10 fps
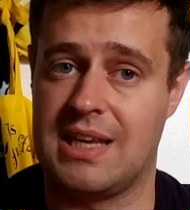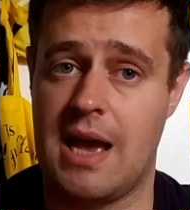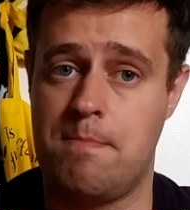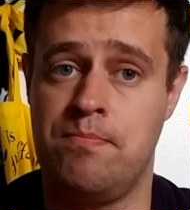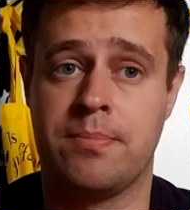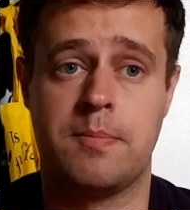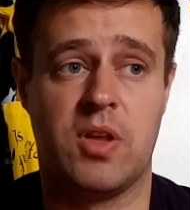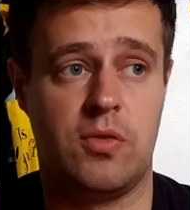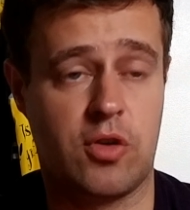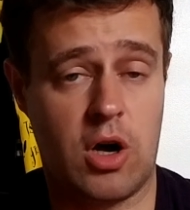Again,
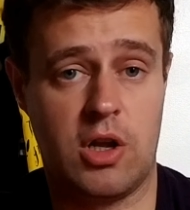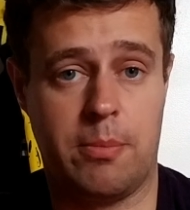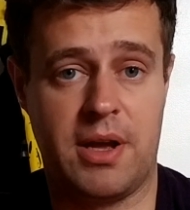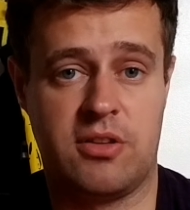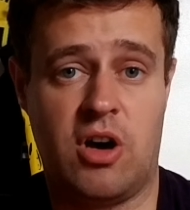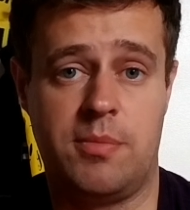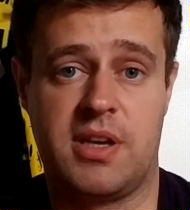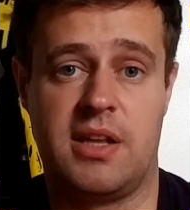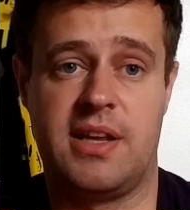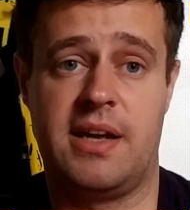you've got a little bit of time
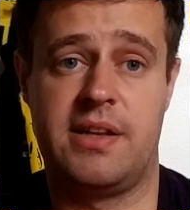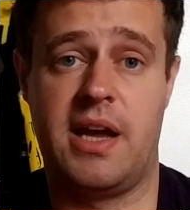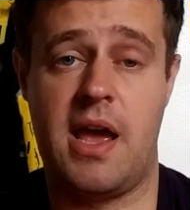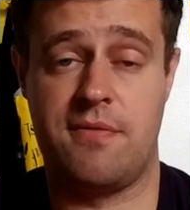to get down there